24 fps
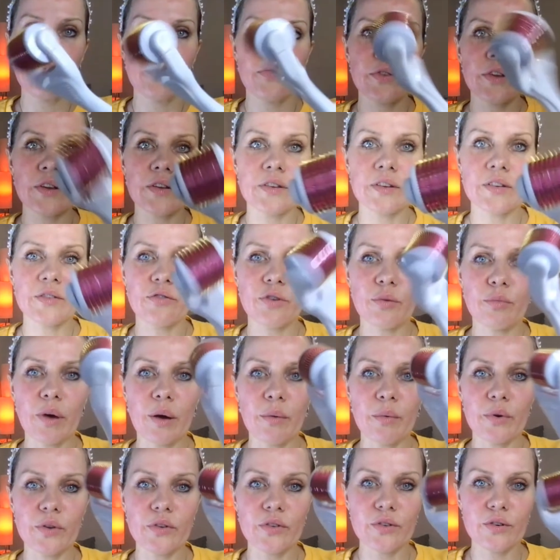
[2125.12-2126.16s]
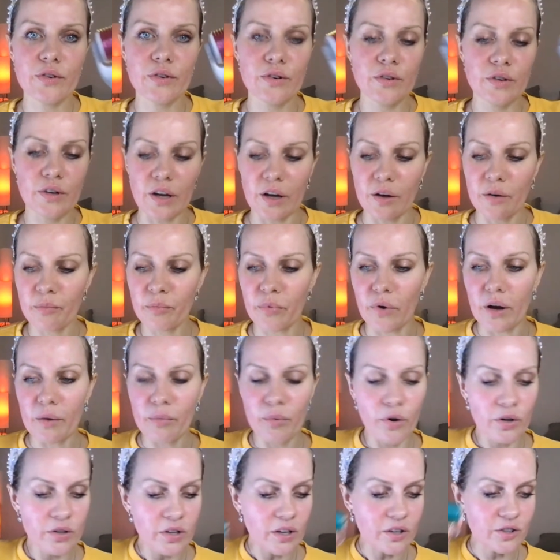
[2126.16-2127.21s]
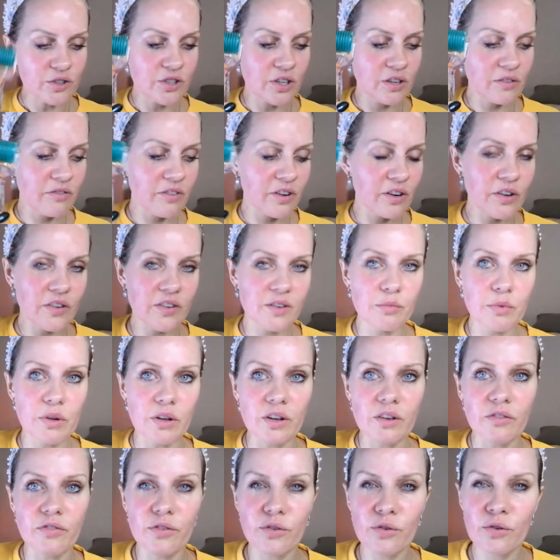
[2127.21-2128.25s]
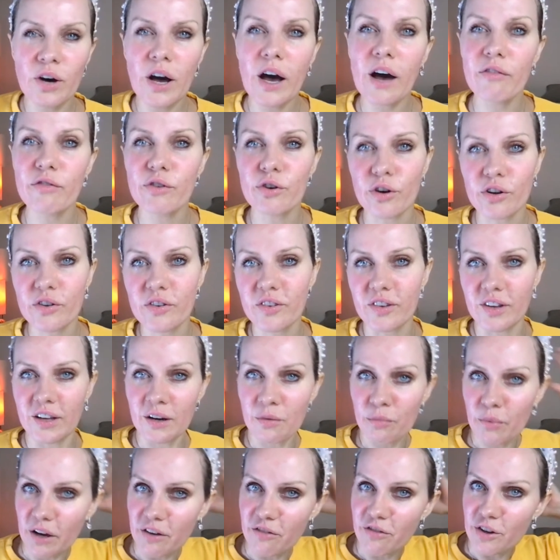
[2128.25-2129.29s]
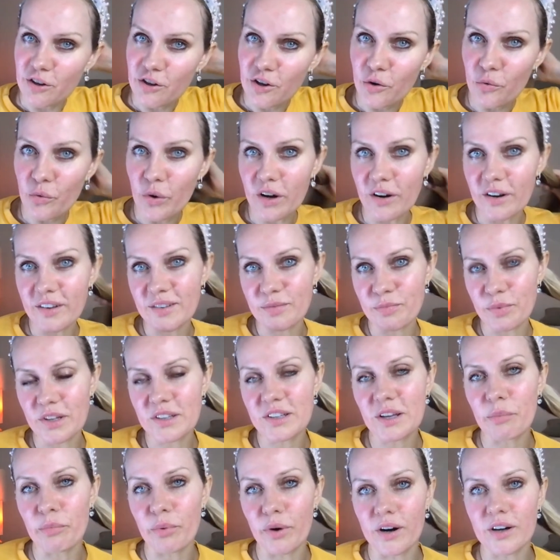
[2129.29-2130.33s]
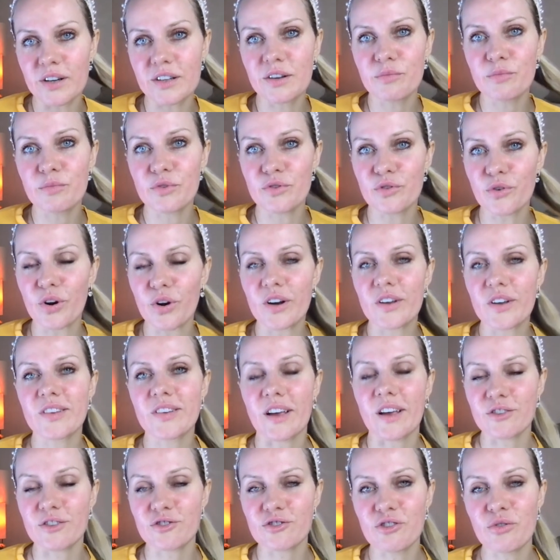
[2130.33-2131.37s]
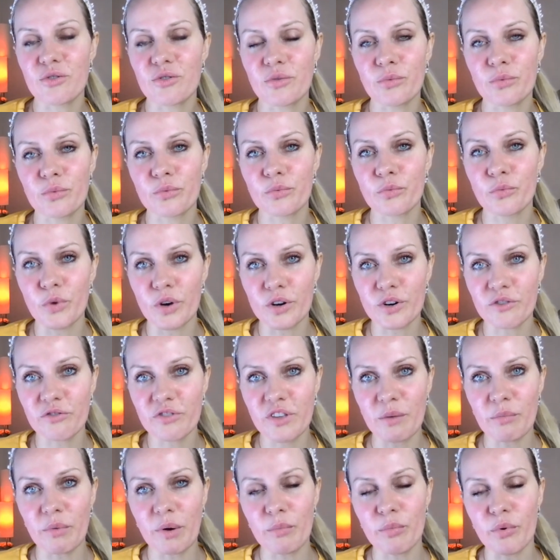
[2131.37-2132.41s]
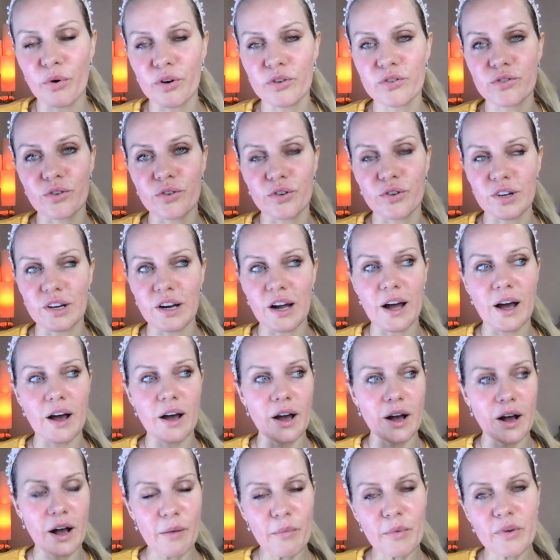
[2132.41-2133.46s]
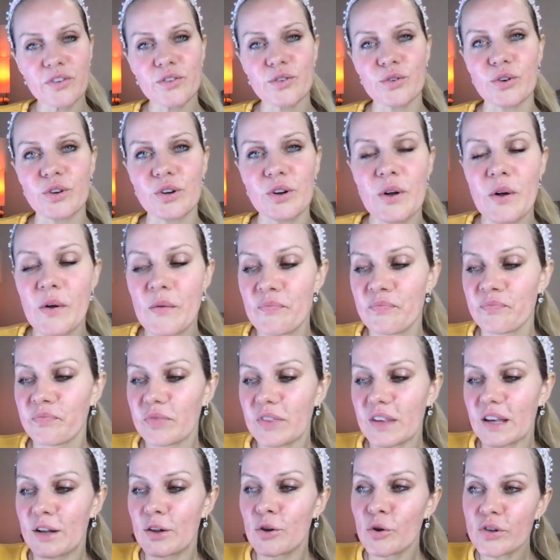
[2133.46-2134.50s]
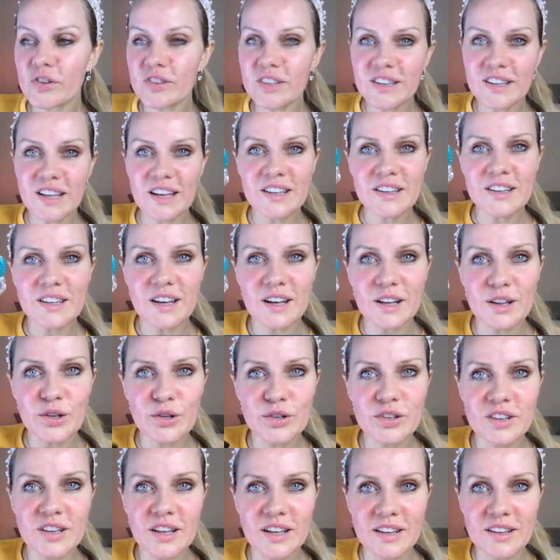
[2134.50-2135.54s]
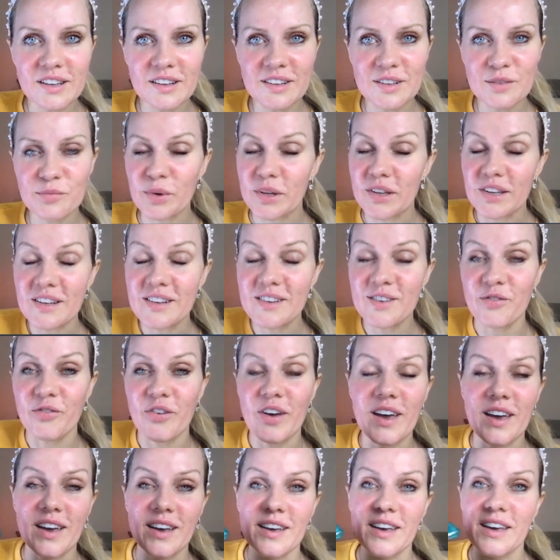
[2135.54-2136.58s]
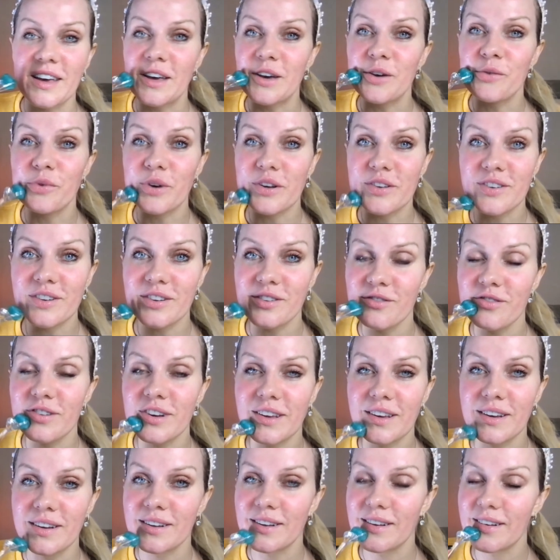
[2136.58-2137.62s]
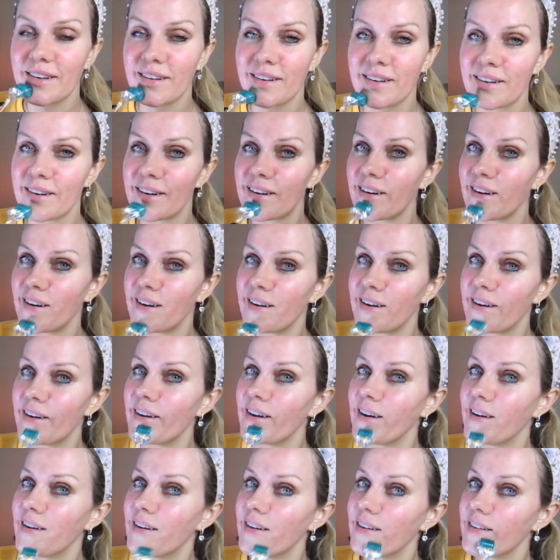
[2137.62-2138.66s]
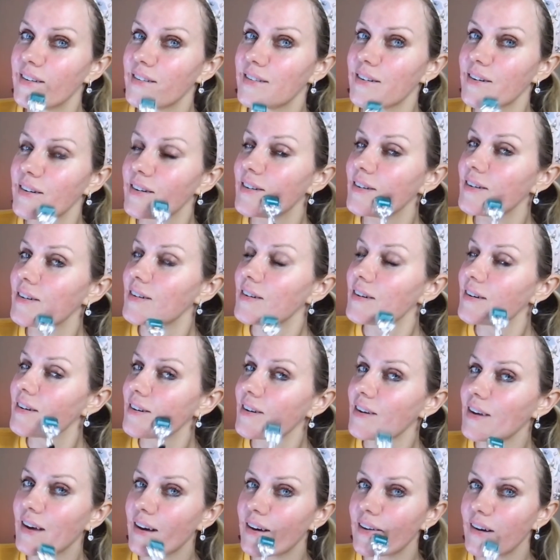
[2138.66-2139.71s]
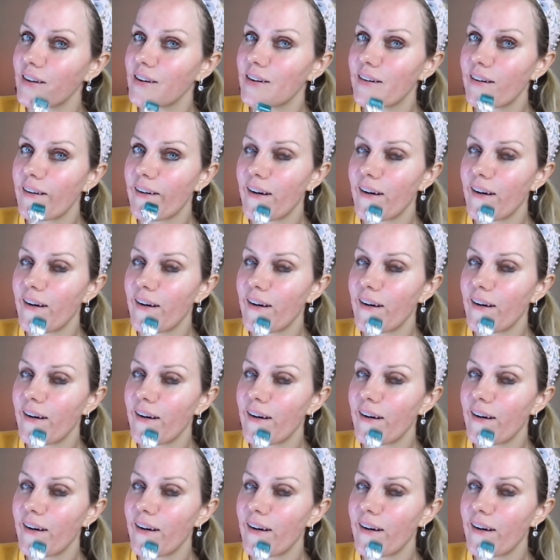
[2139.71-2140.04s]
This is from Amazon. I bought actually very similar. If you have not seen my video where I split apart dermarollers, actually one of them I bought on Amazon. Looks identical, looks like this, but it's fake. It wasn't real. So, yeah.